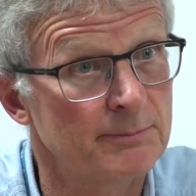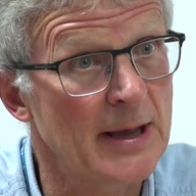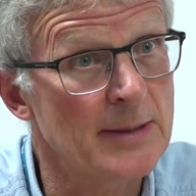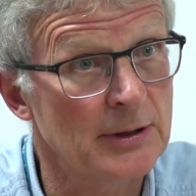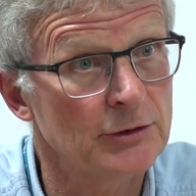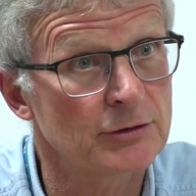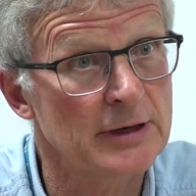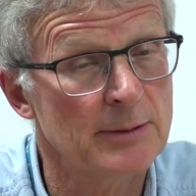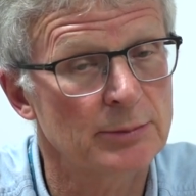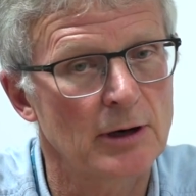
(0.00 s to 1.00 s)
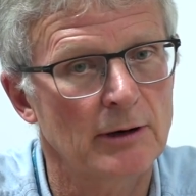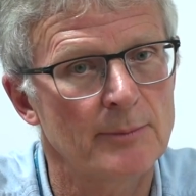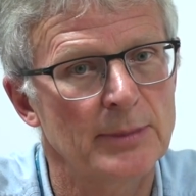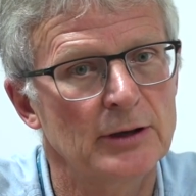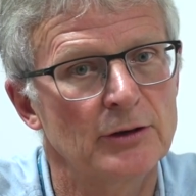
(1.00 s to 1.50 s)
baby screening
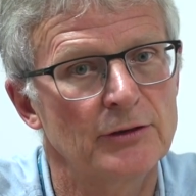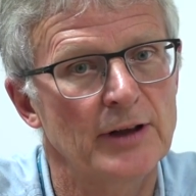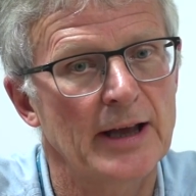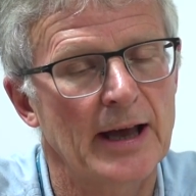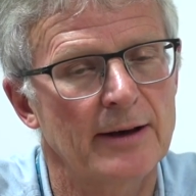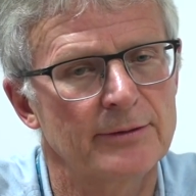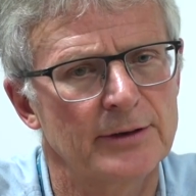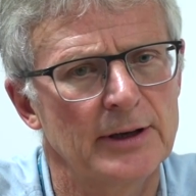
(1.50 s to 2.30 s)
program, because they have